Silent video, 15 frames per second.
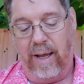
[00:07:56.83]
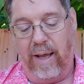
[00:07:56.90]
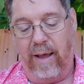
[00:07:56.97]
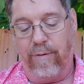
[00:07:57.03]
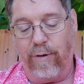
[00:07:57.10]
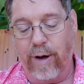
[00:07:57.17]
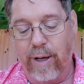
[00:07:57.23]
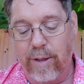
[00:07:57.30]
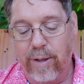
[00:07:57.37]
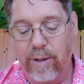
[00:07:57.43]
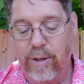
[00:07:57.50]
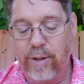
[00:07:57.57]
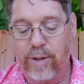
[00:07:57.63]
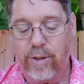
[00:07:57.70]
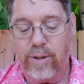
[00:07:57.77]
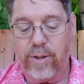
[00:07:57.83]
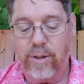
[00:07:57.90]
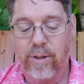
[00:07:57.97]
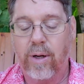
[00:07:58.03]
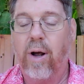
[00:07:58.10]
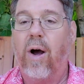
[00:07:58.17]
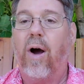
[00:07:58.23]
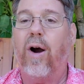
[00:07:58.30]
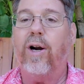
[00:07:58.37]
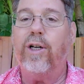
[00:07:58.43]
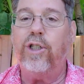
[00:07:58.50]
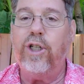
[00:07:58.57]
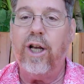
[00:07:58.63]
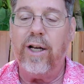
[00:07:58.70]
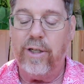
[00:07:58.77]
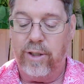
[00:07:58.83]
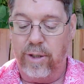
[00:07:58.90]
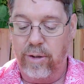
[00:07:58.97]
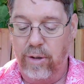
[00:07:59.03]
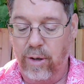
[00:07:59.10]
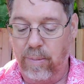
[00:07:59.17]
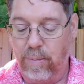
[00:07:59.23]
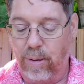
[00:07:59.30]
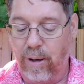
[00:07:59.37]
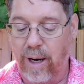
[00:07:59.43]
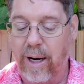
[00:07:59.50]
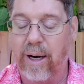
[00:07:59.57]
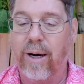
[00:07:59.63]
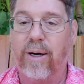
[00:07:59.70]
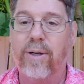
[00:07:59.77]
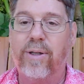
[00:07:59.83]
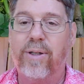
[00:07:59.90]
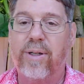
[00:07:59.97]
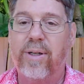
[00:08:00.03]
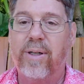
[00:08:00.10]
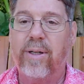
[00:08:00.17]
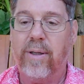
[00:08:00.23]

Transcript: If others are judging your prayers,